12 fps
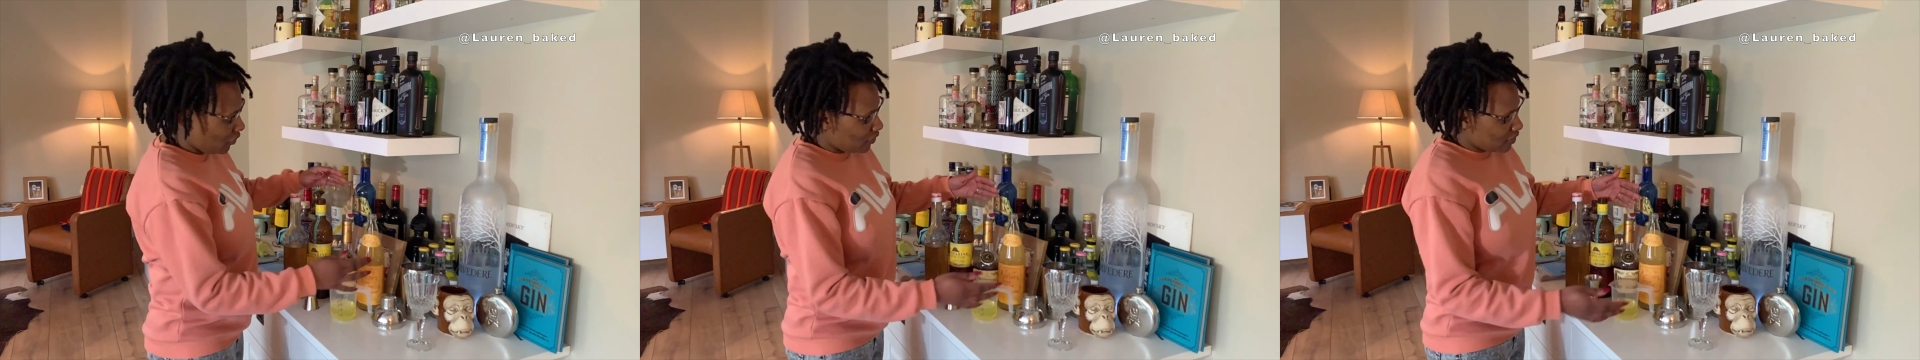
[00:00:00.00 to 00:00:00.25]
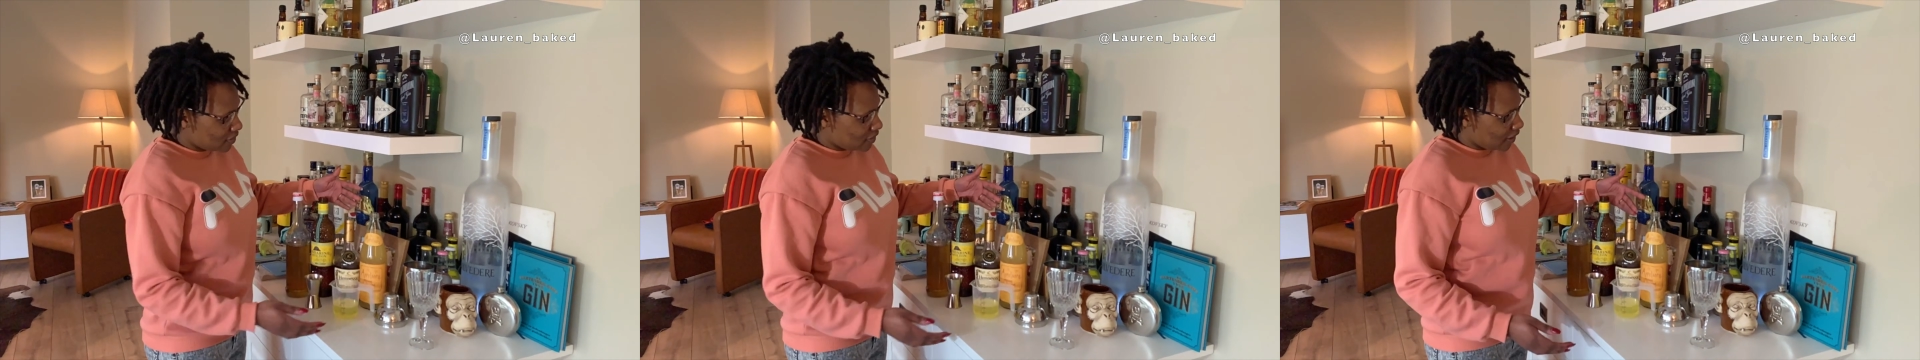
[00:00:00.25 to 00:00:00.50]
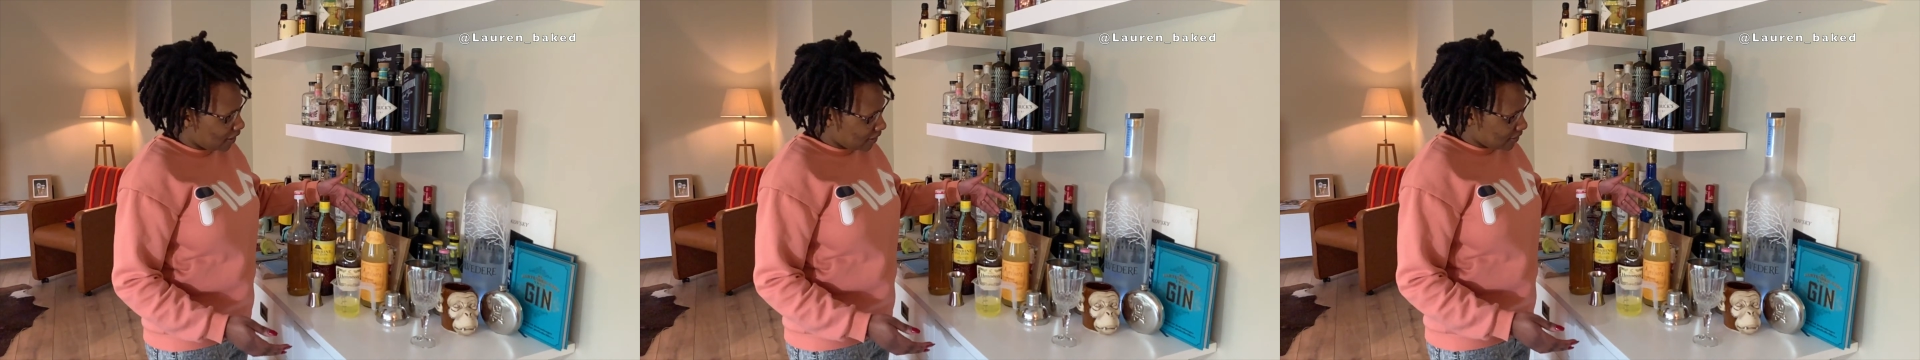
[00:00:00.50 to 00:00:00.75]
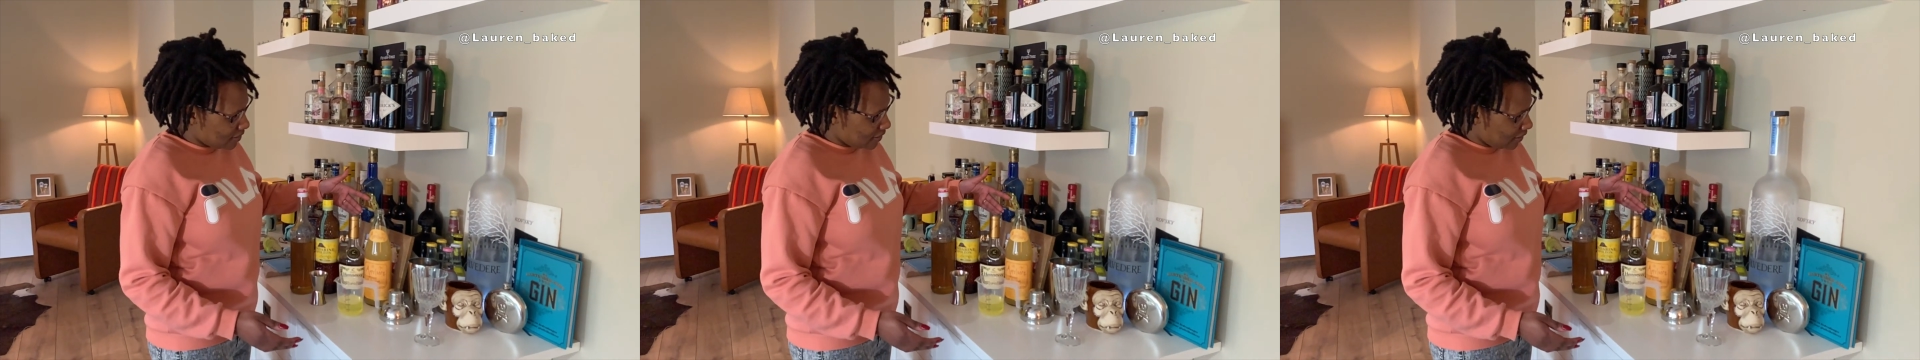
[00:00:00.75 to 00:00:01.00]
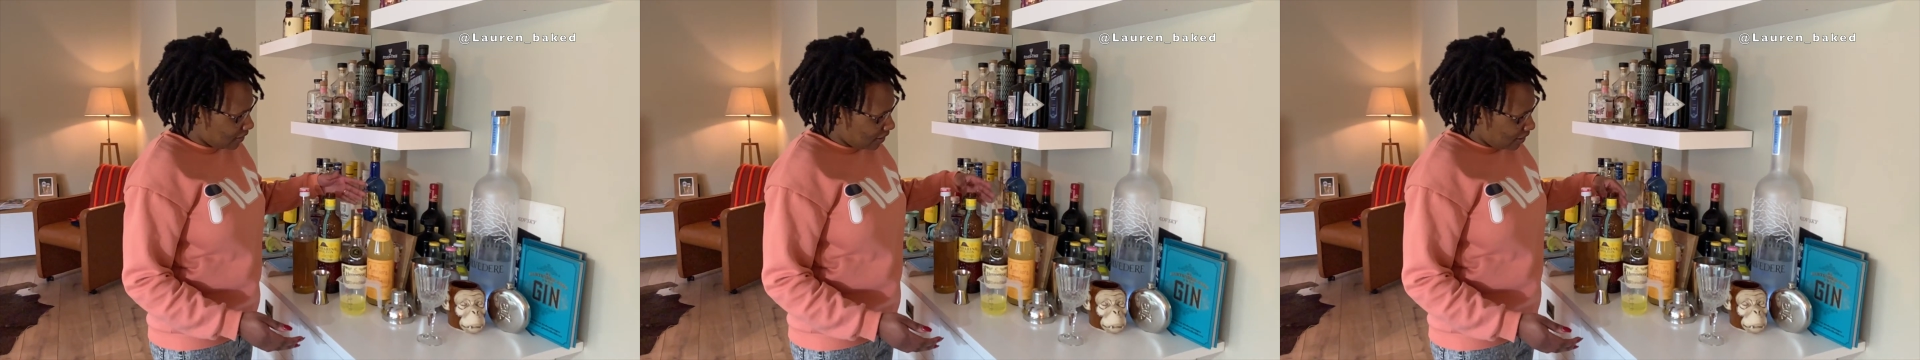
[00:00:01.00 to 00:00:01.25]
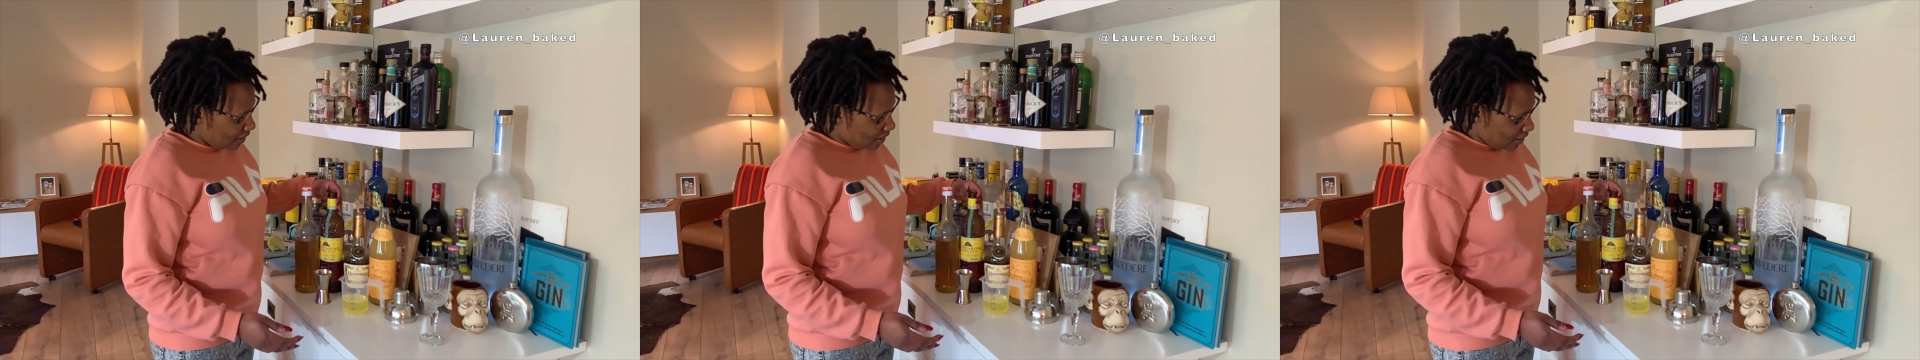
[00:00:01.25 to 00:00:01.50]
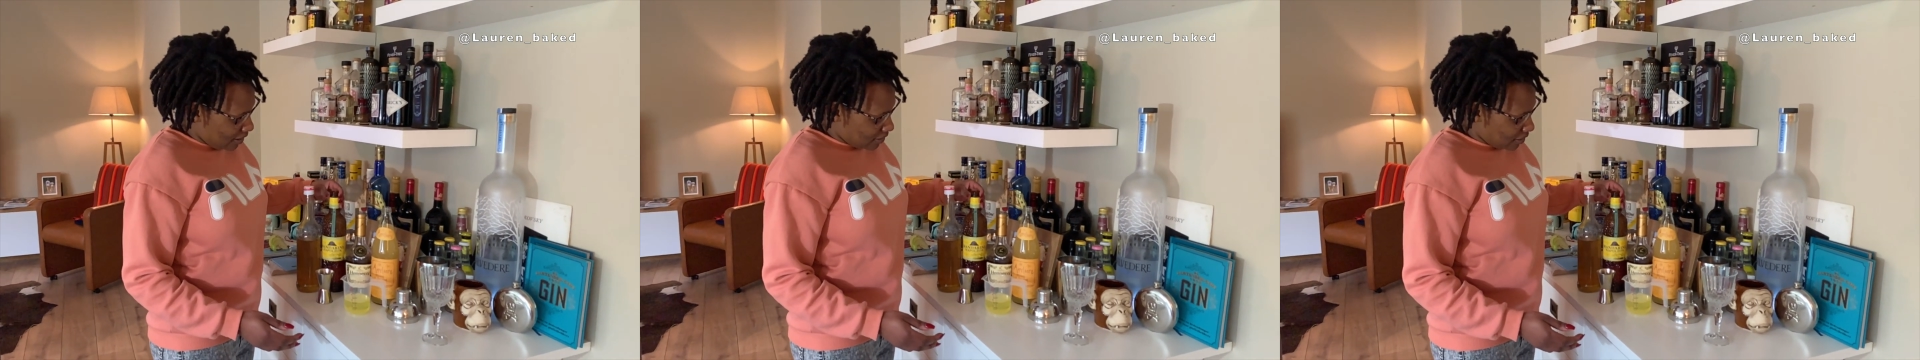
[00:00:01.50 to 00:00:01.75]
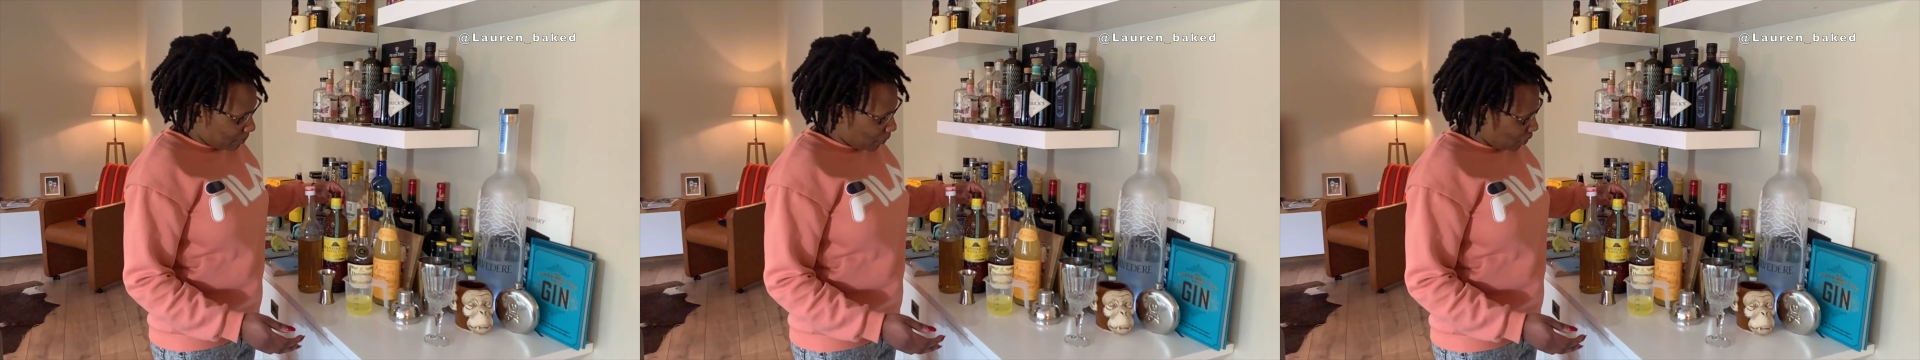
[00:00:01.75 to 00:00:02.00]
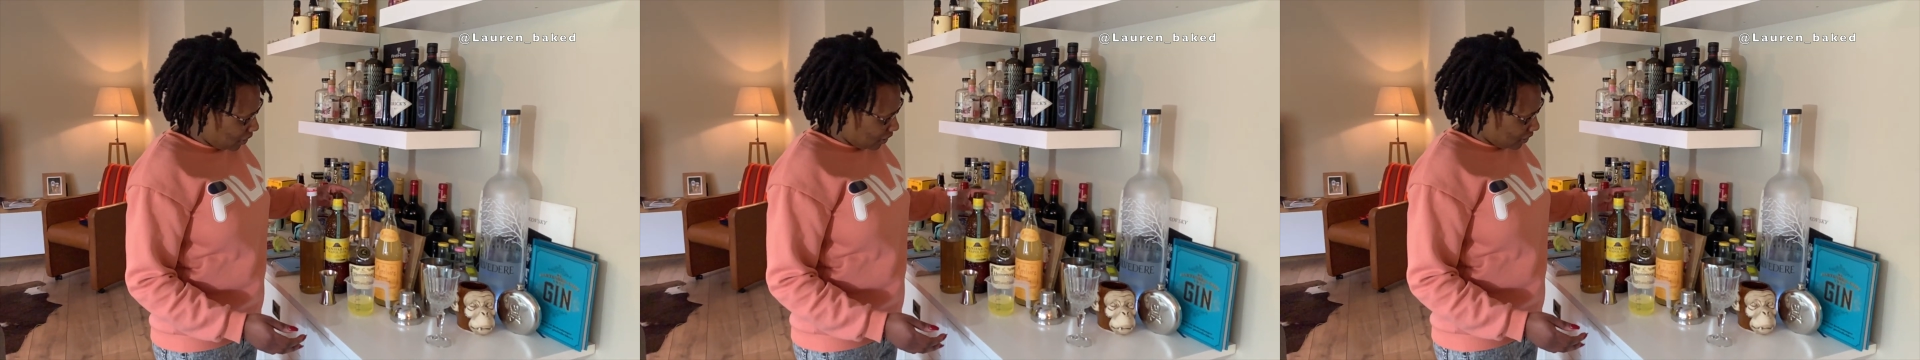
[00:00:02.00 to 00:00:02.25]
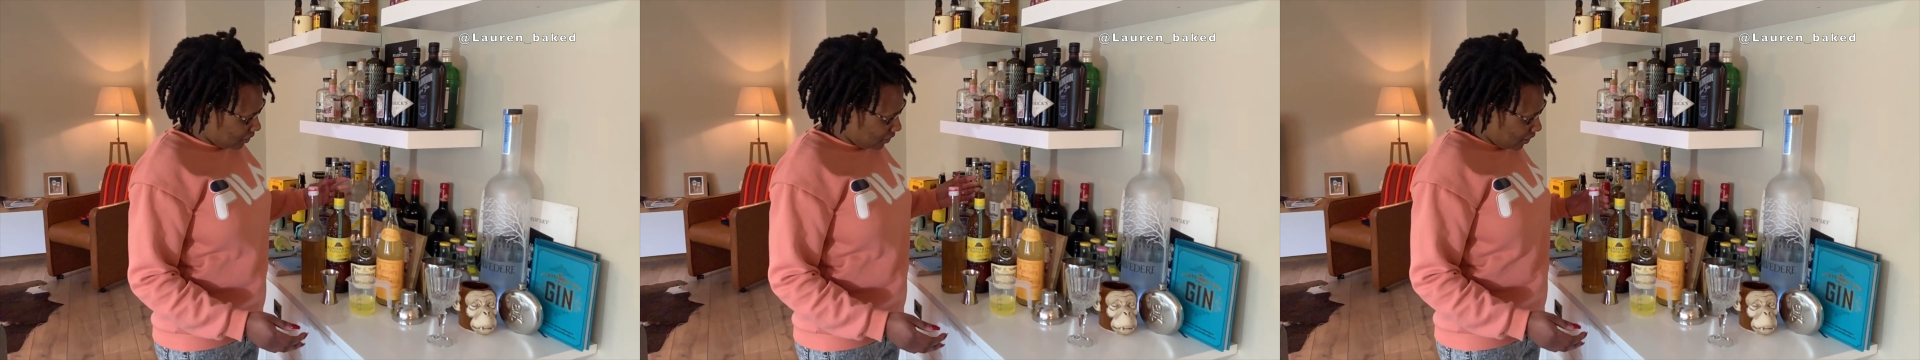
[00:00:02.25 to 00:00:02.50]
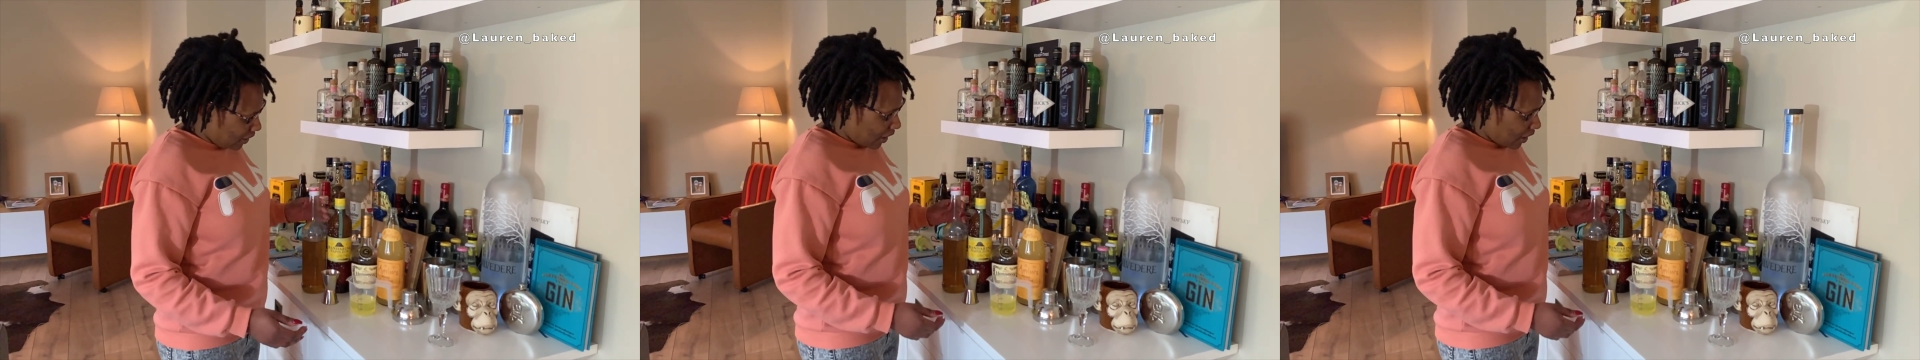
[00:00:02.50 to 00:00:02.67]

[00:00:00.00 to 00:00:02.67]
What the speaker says: obvious, Hennessey, Napoleon,